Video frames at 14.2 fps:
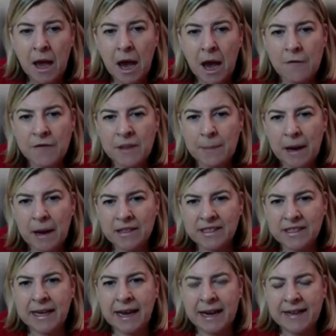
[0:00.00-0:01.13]
Over the past
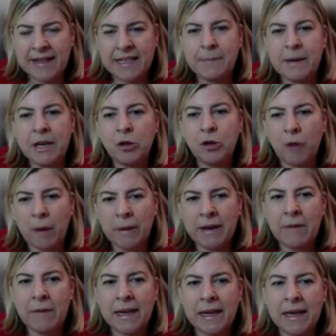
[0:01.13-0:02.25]
decade, there's been a growing
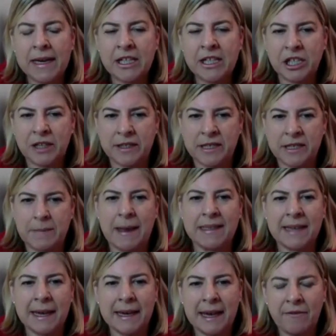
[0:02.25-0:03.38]
recognition that hepatic
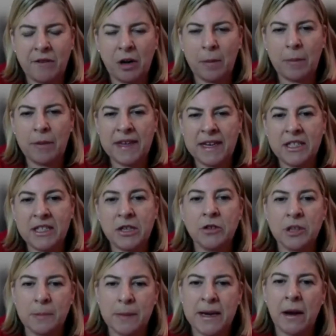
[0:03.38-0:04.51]
encephalopathy is not
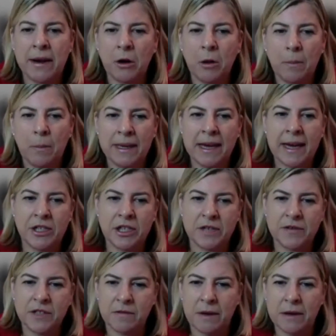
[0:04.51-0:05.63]
a benign complication of
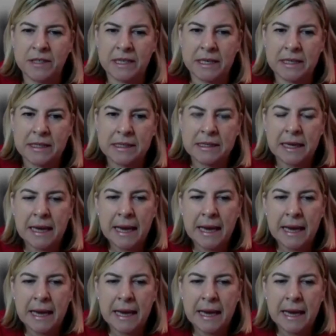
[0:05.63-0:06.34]
cirrhosis.